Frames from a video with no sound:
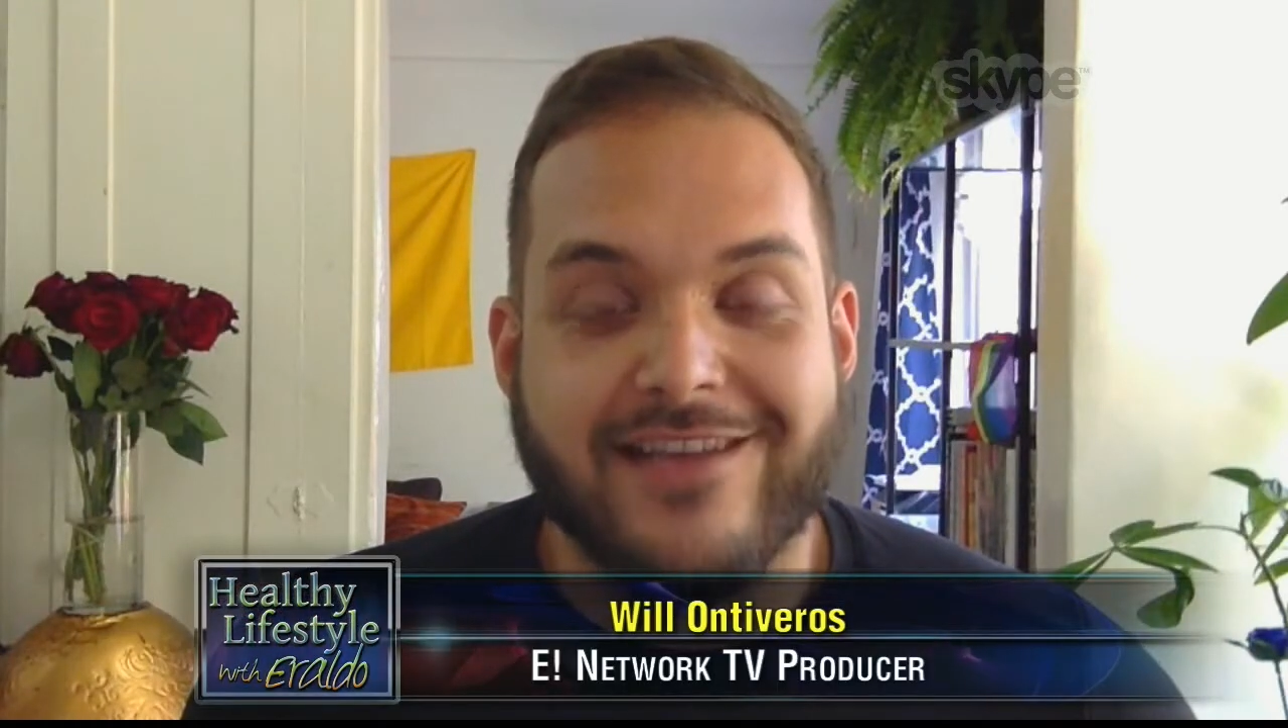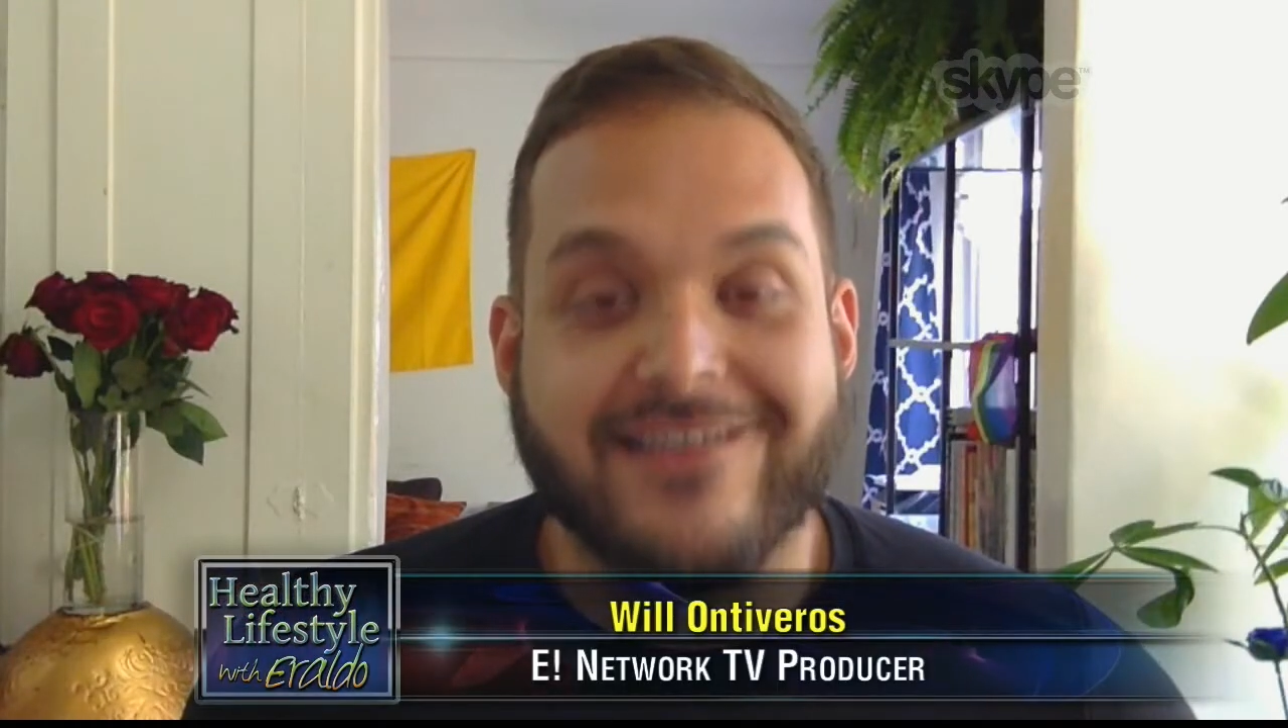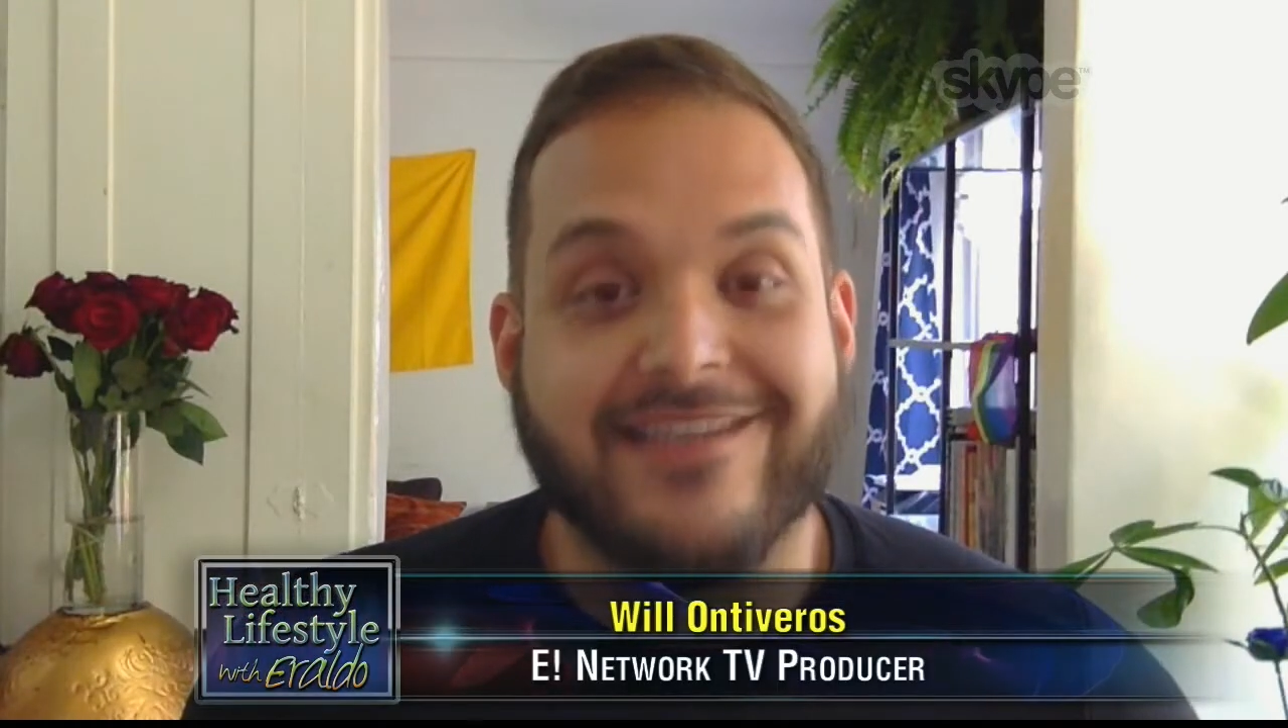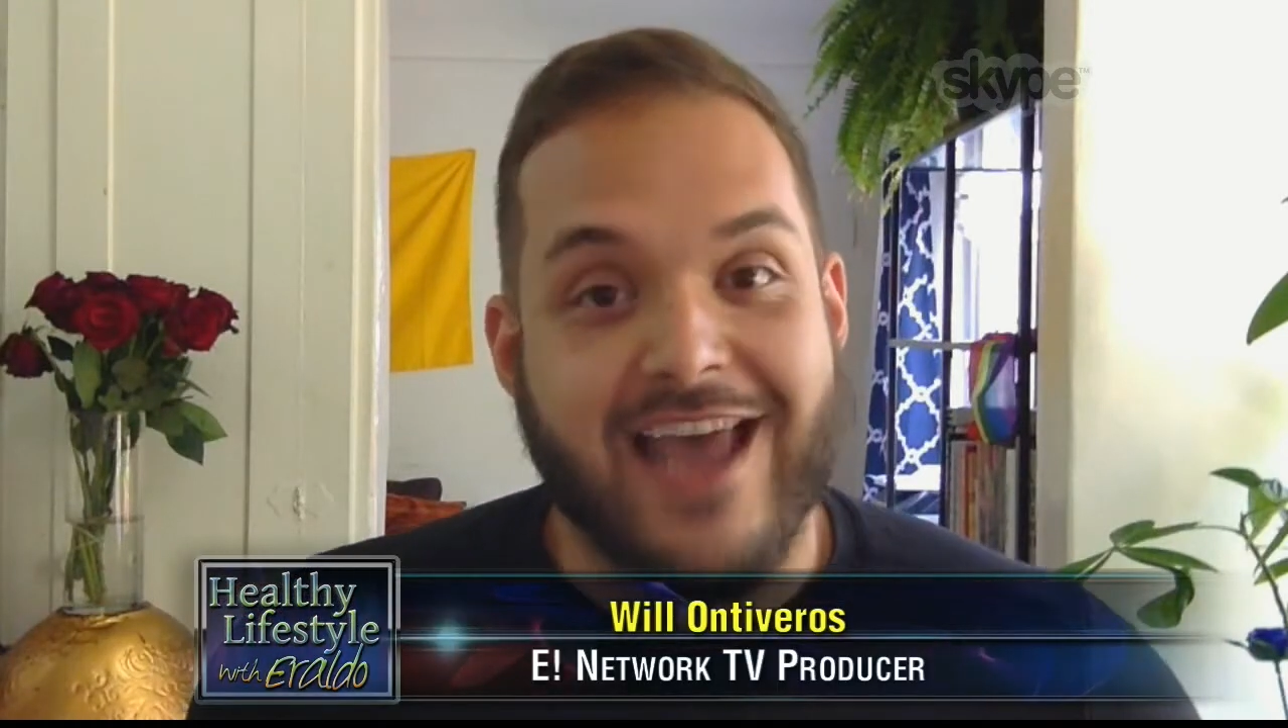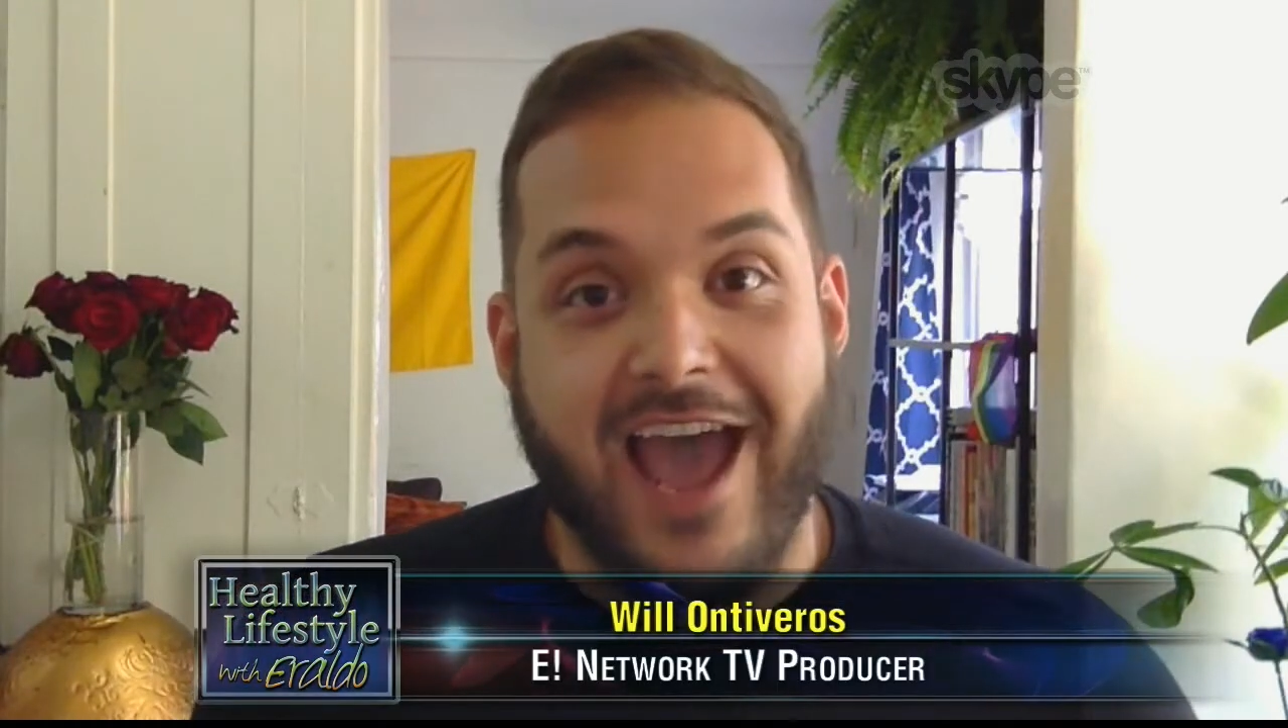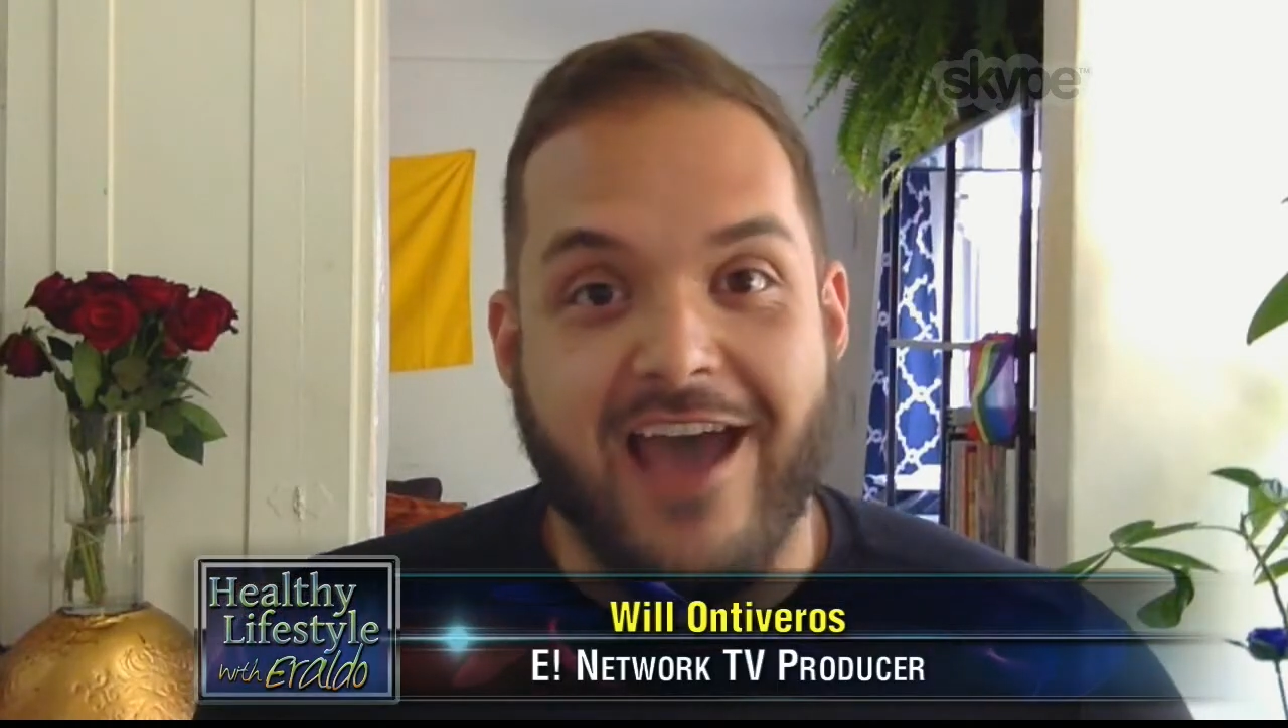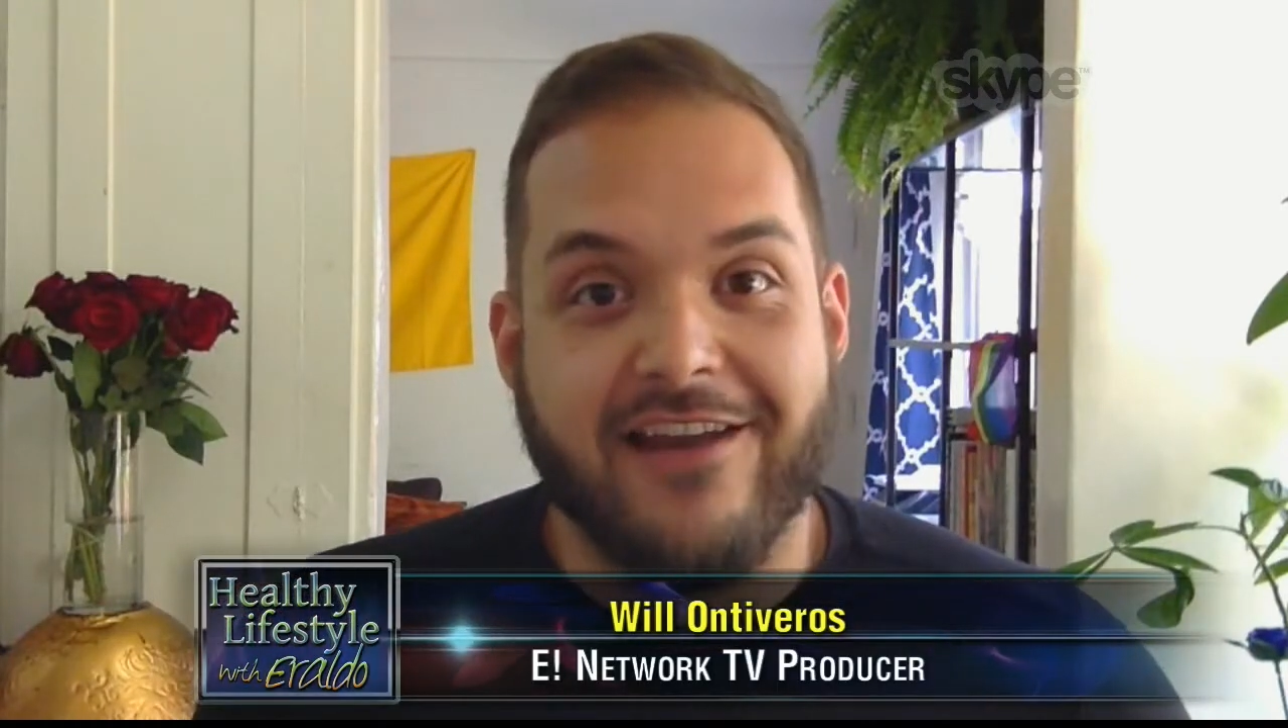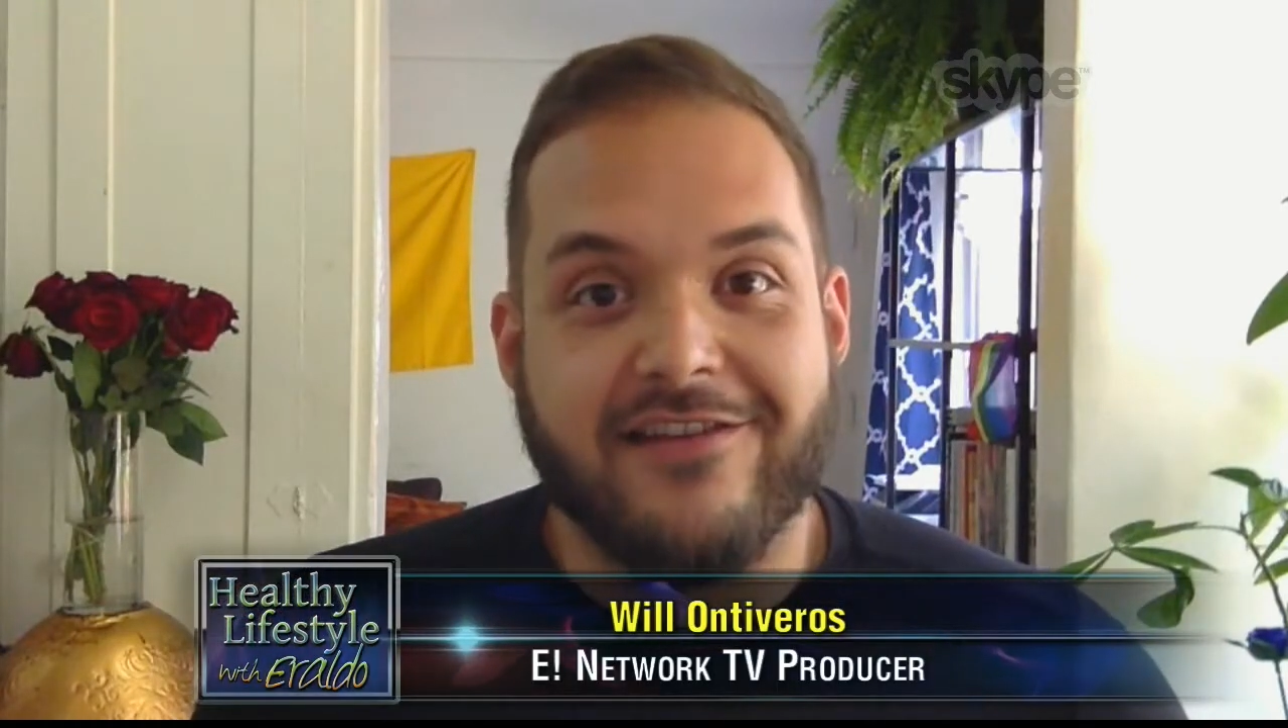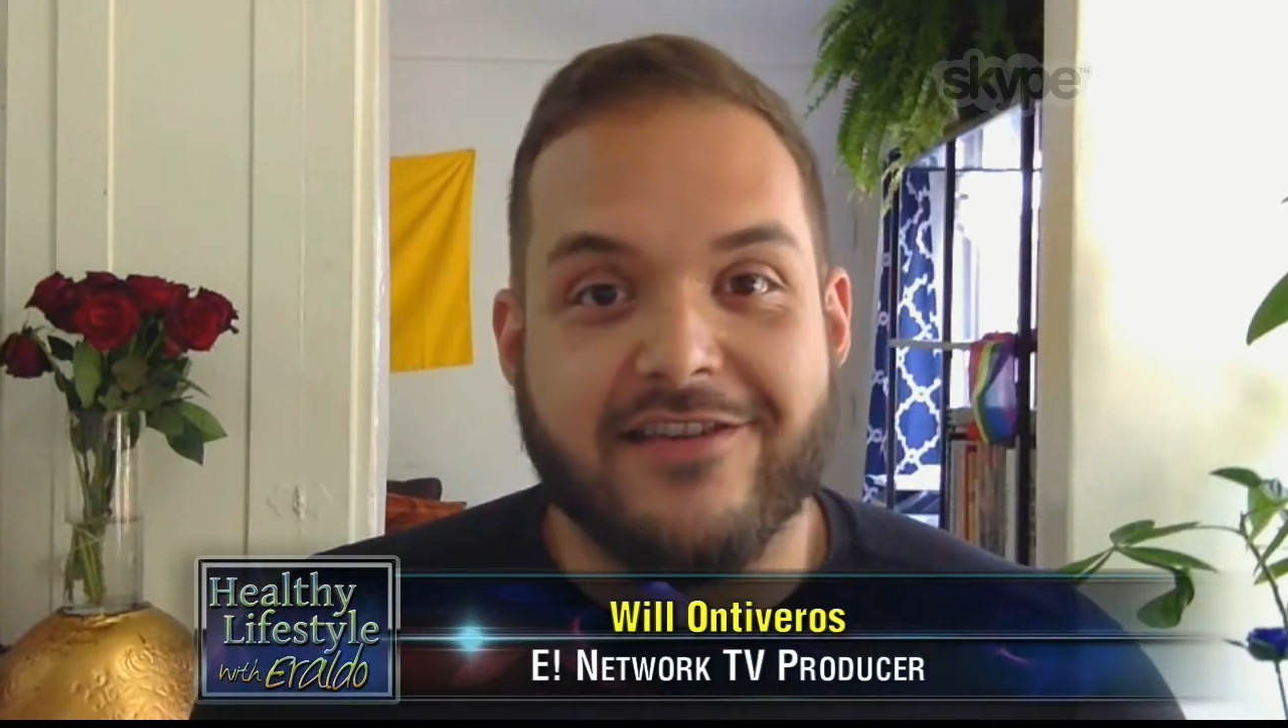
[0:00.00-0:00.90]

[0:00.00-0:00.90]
and sad